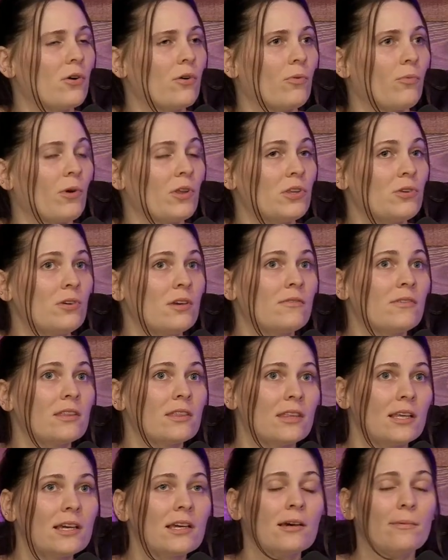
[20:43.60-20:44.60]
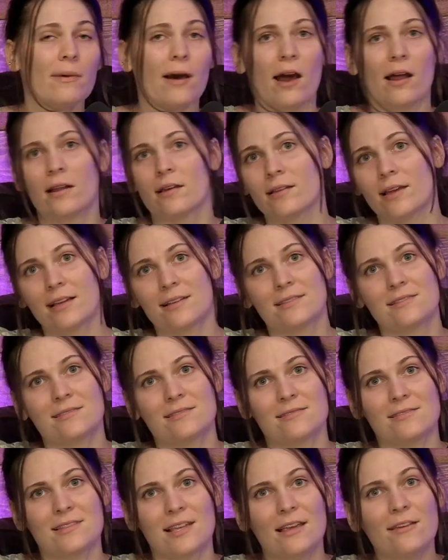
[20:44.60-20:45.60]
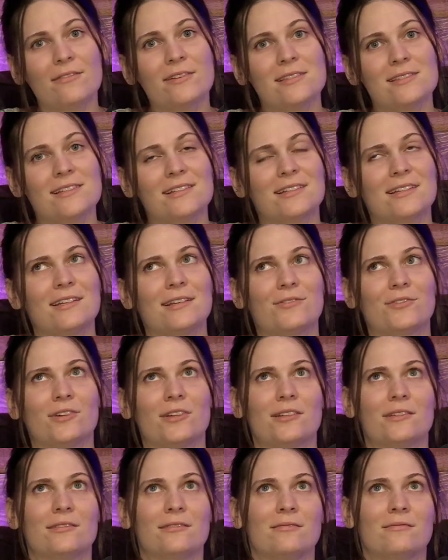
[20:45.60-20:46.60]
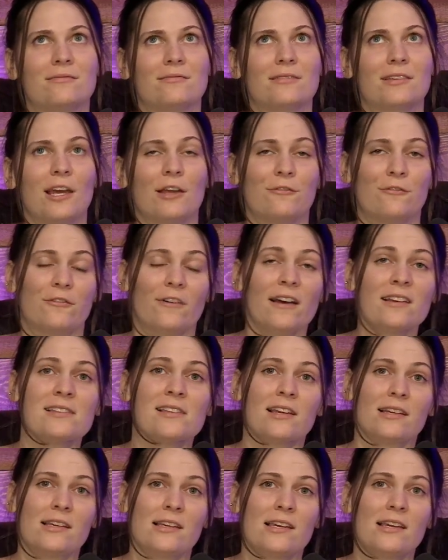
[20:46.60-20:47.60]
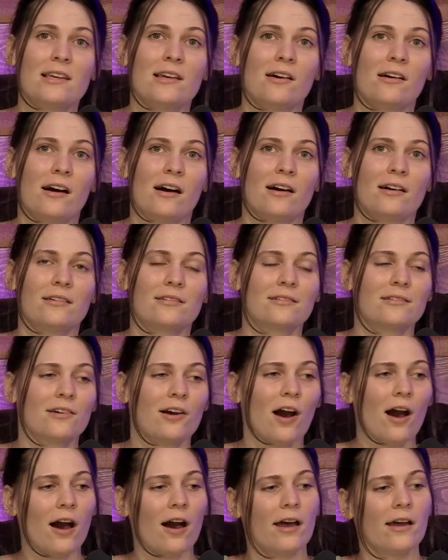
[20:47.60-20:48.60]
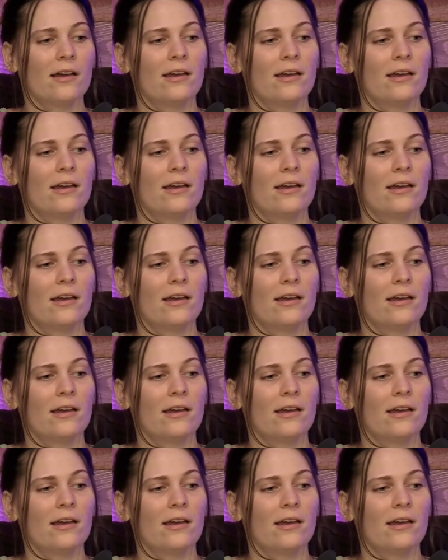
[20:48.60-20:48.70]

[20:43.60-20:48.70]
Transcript: when you even think about it, like David didn't even confess, like he got caught,